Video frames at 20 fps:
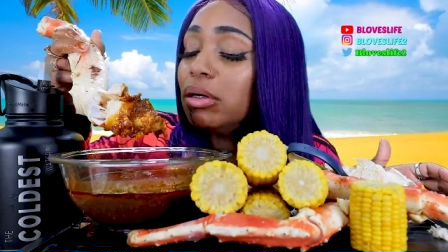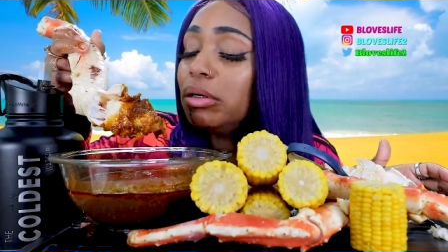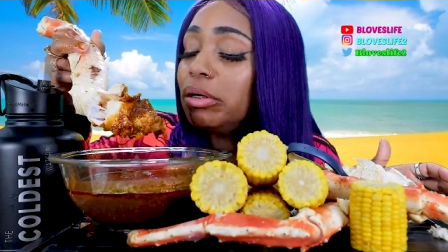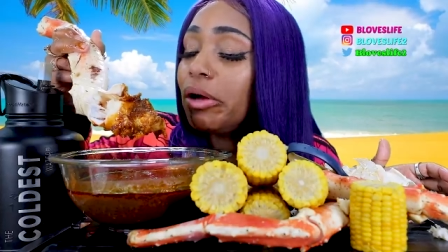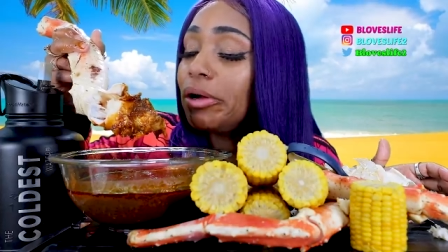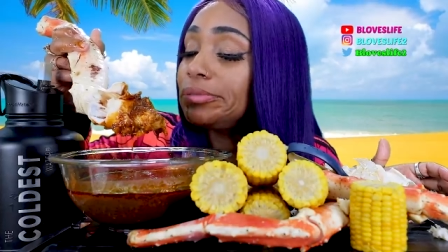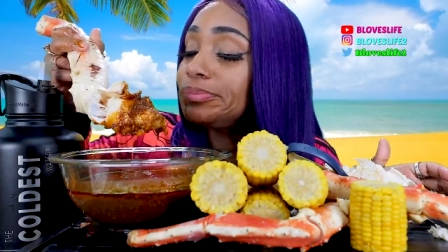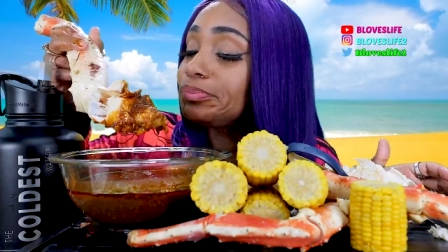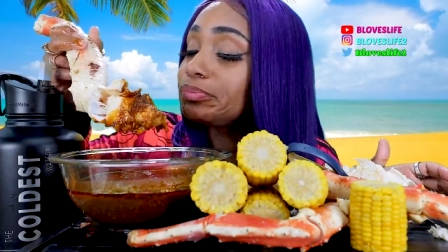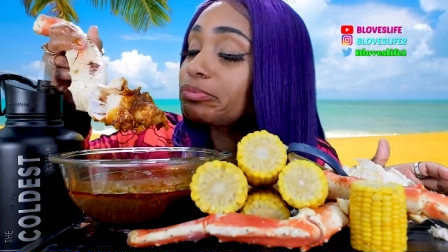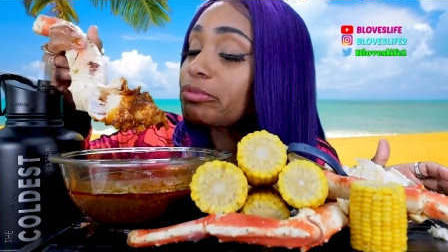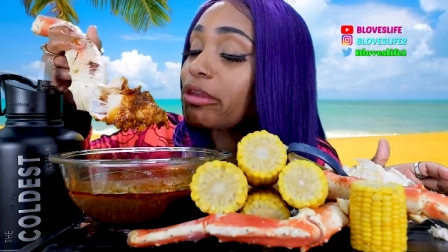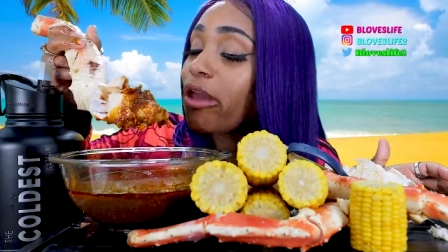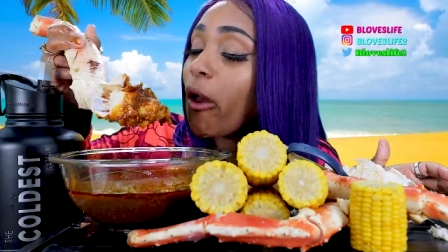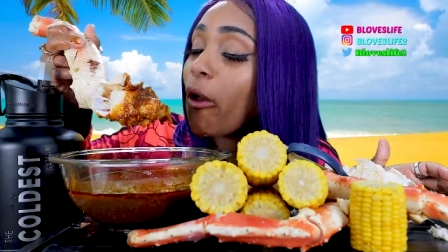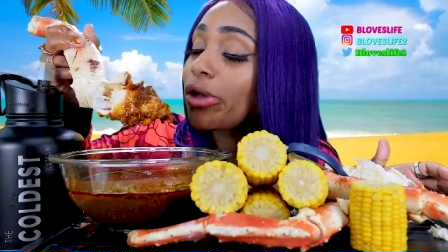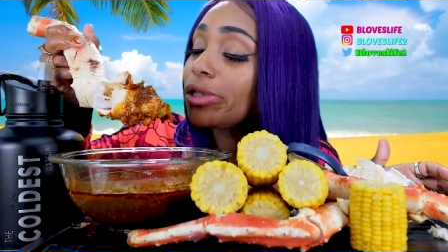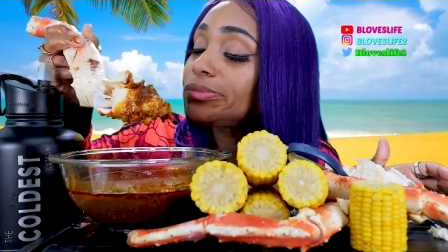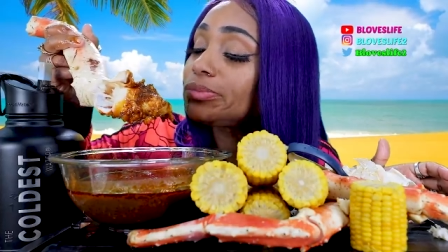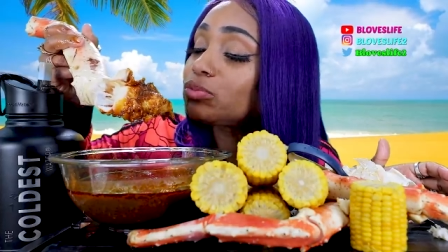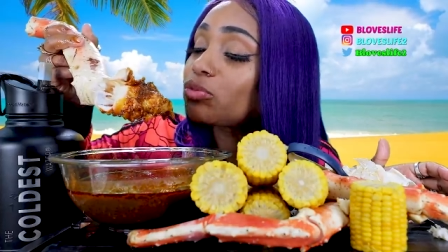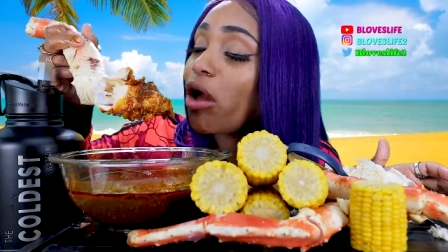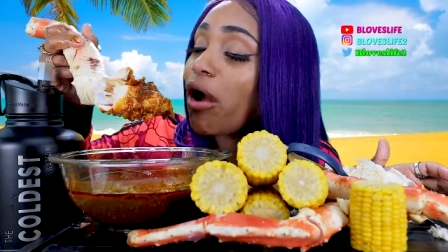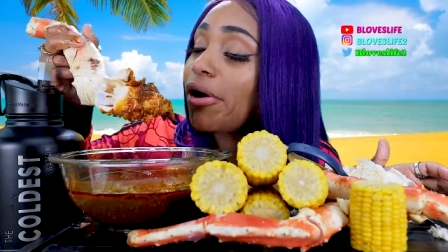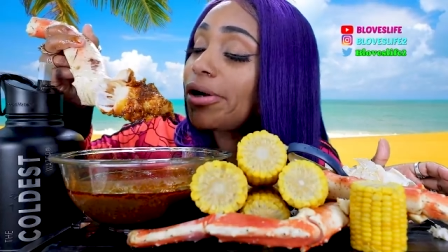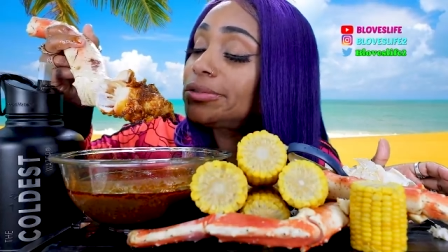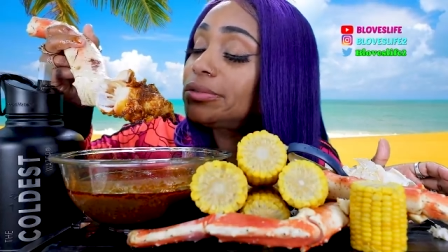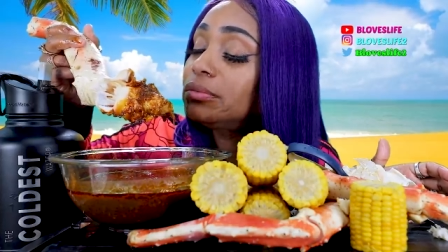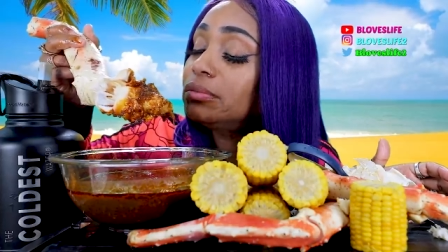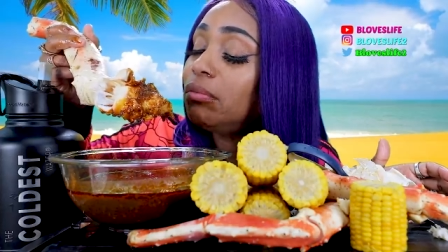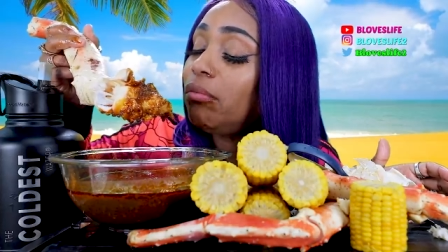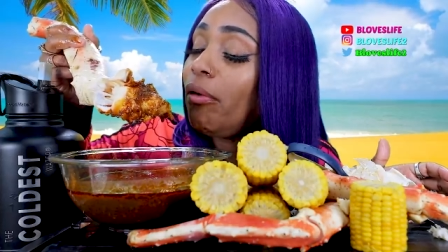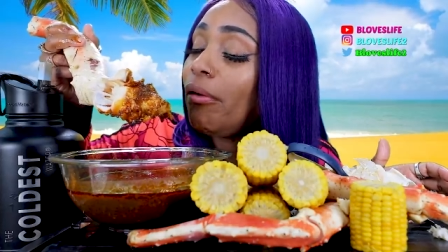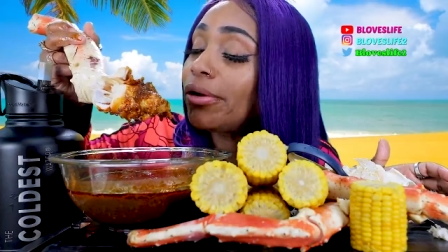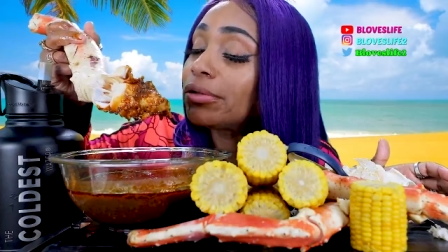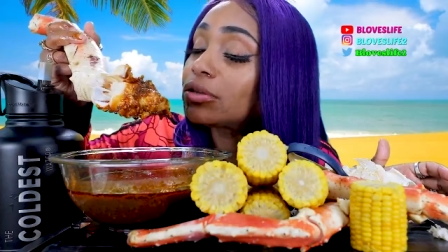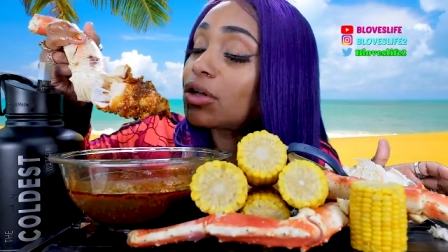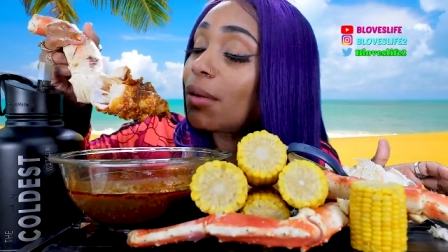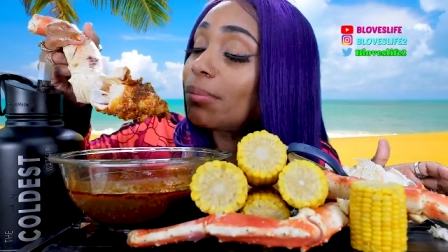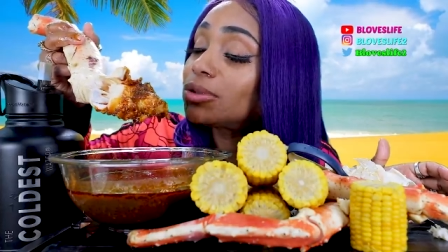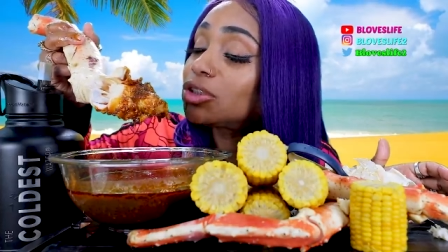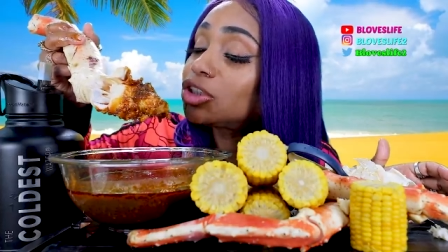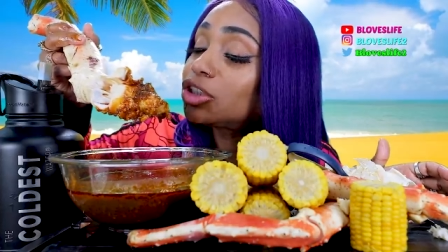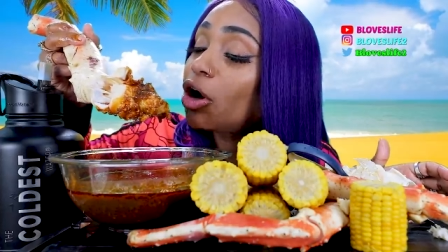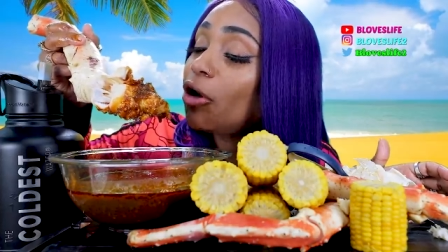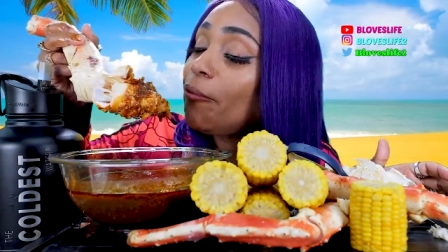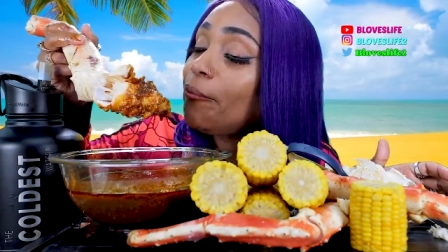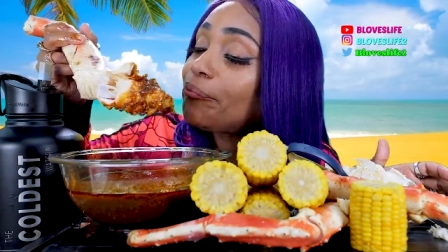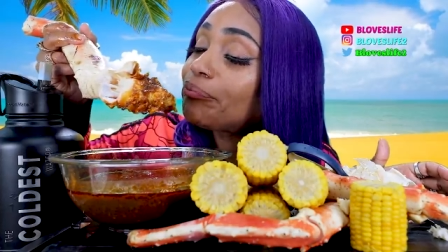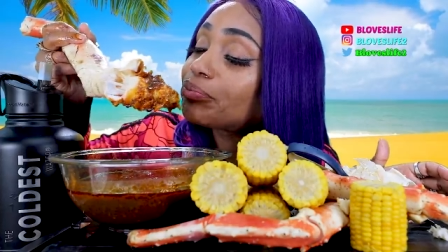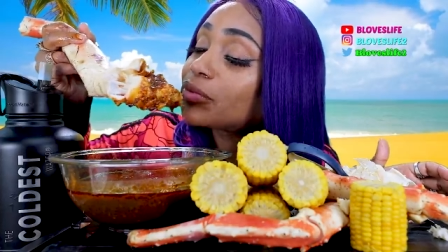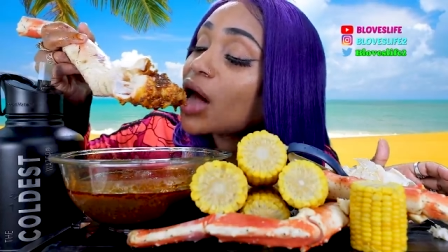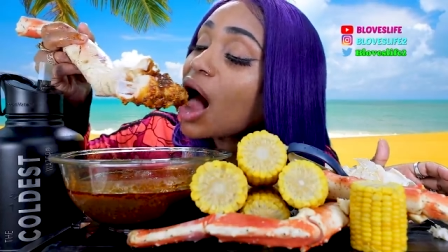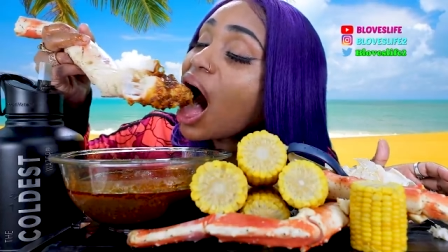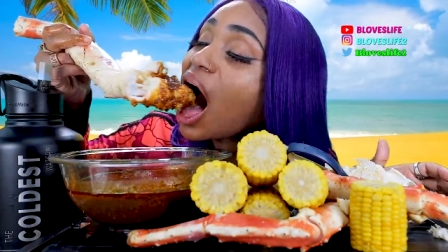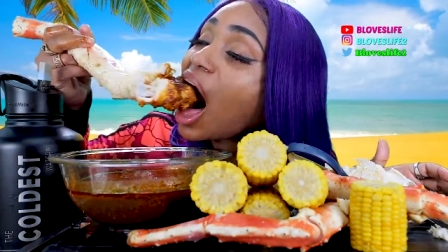mm. mm. I'm a show.